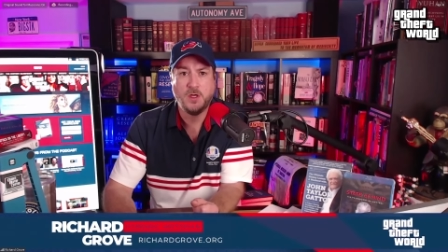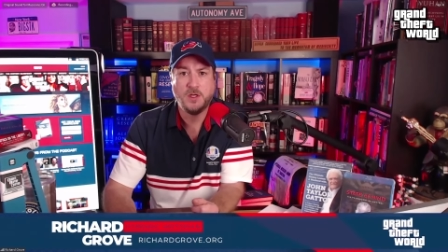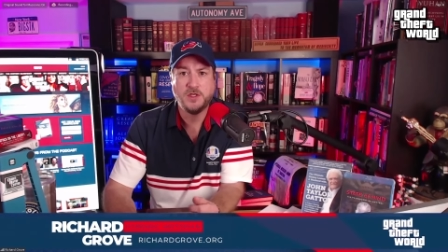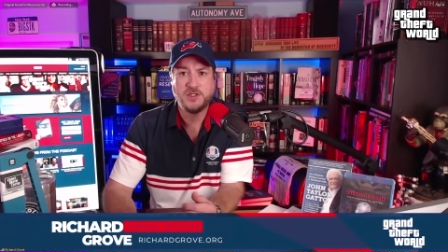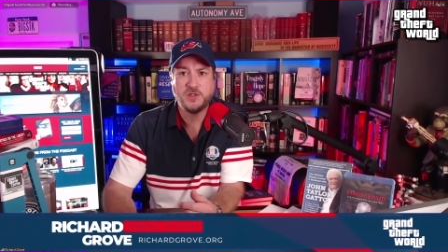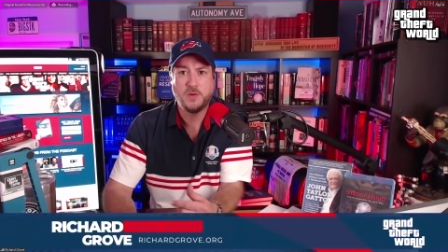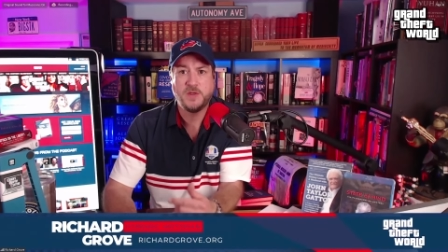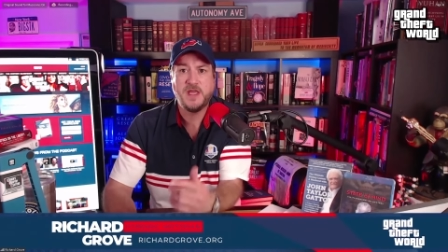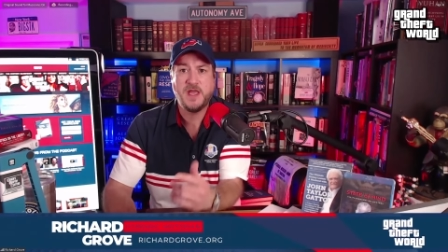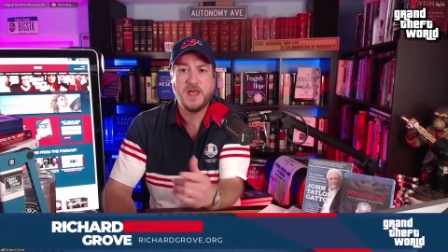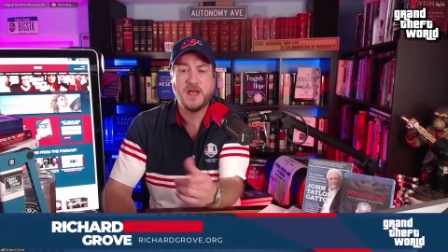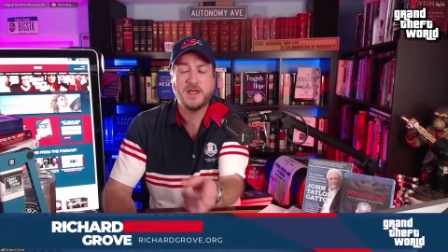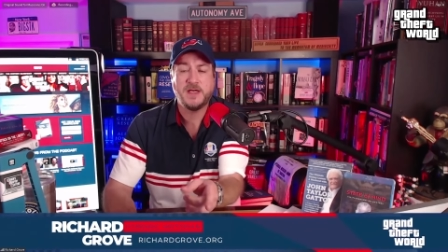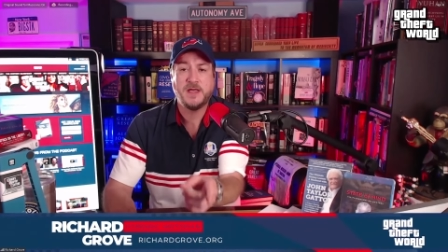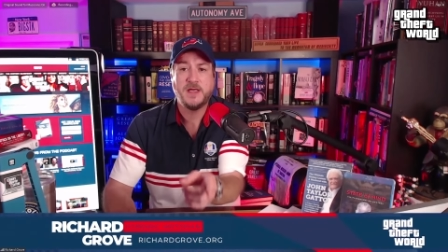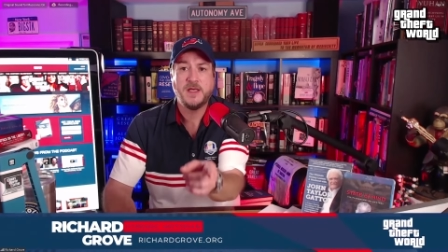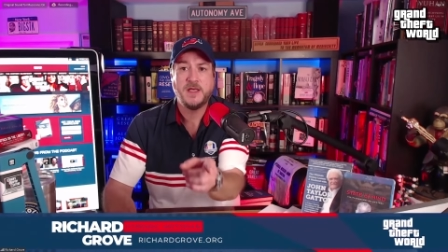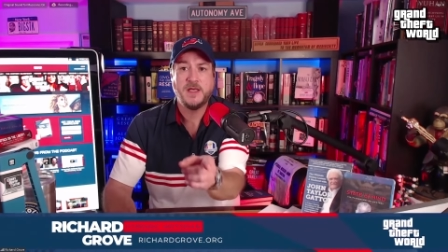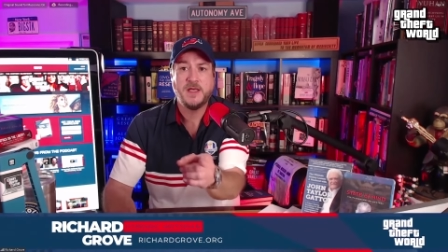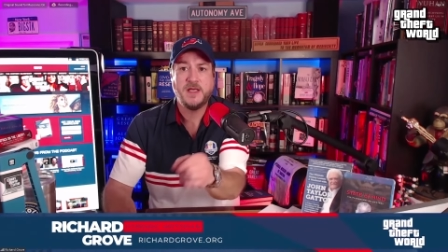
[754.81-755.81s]
So again,
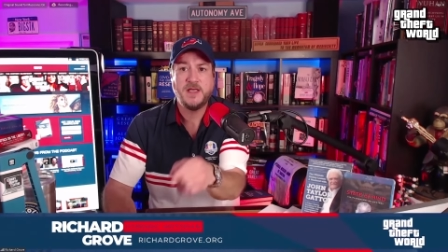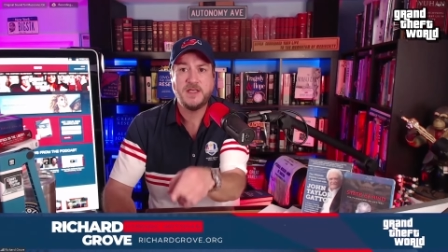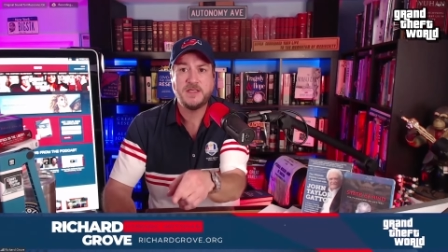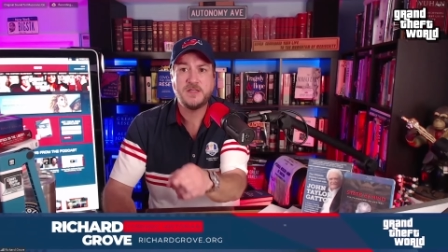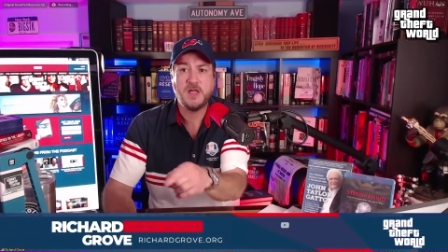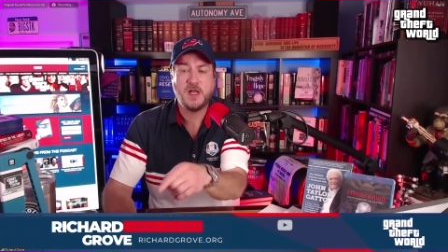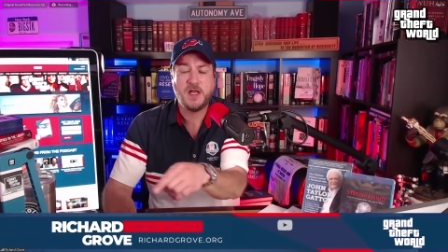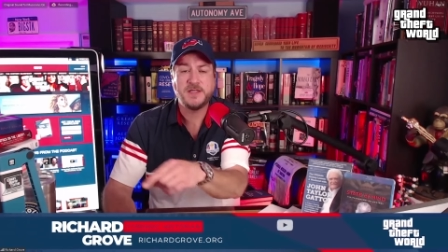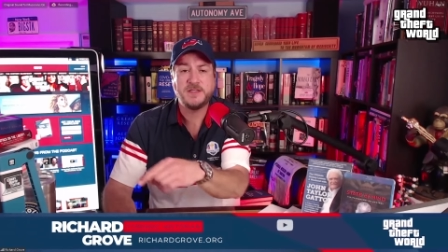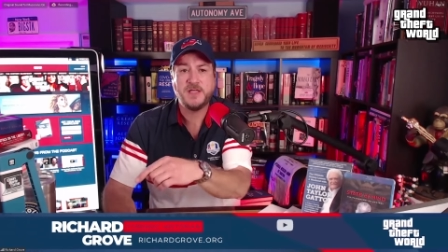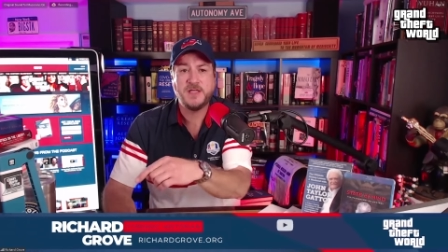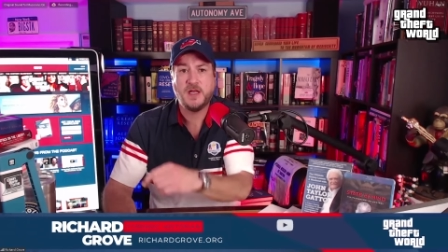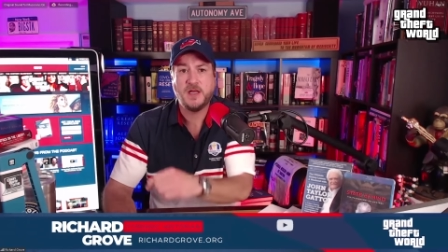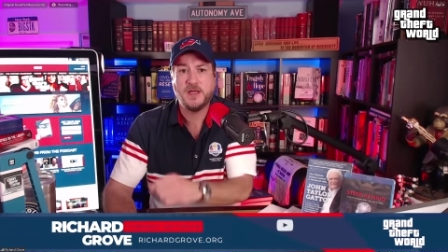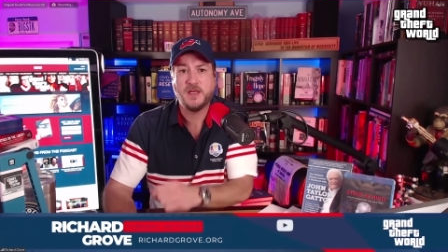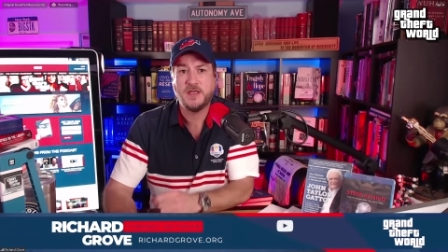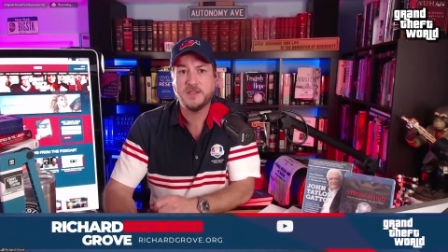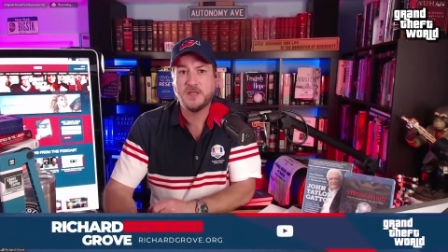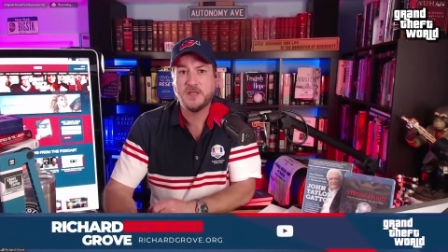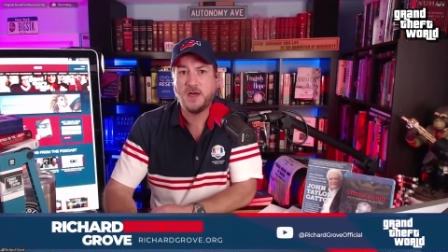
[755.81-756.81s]
he's not
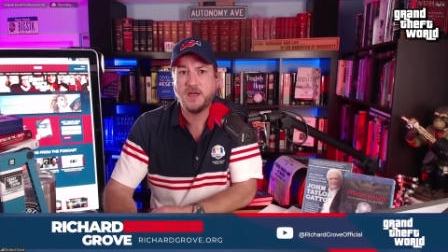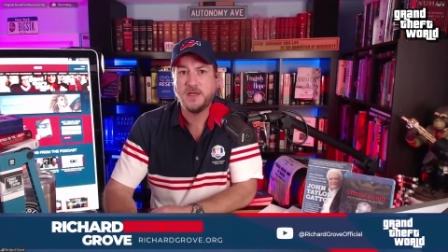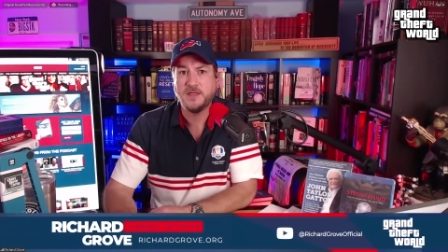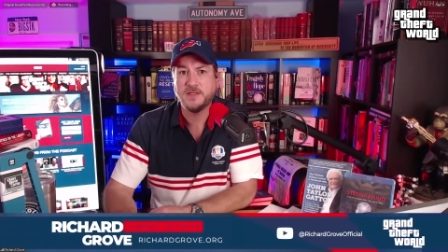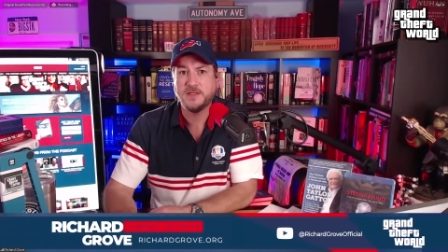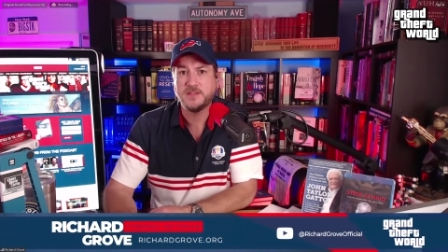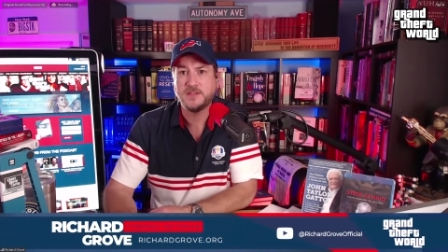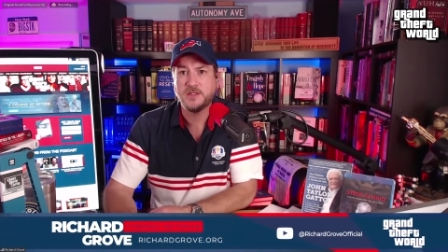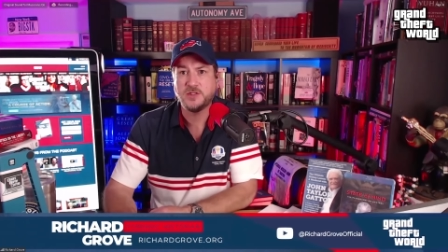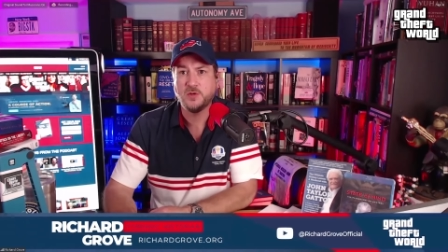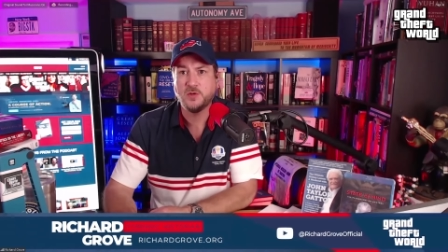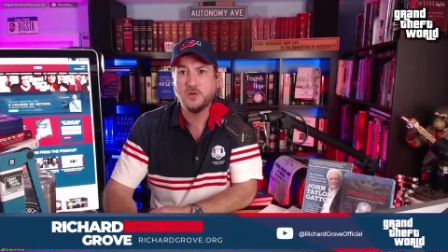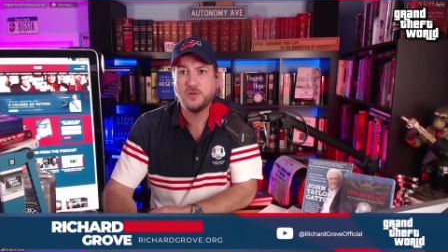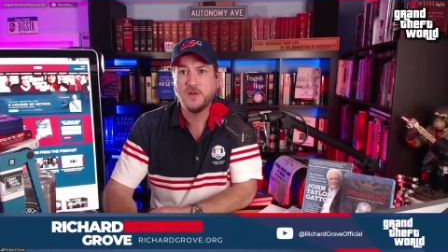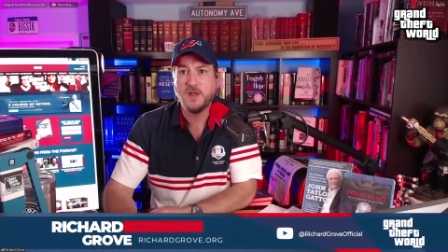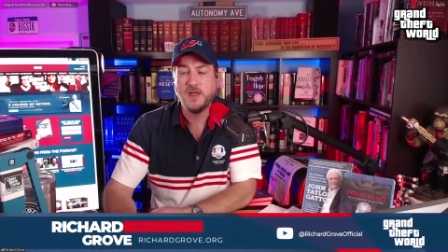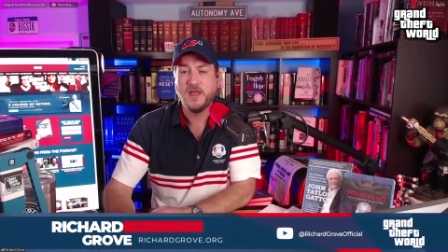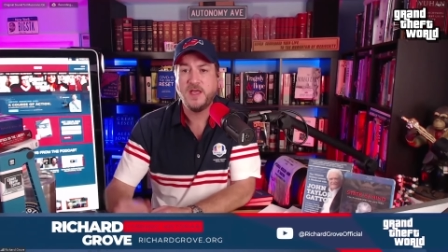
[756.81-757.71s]
telling his audience the truth,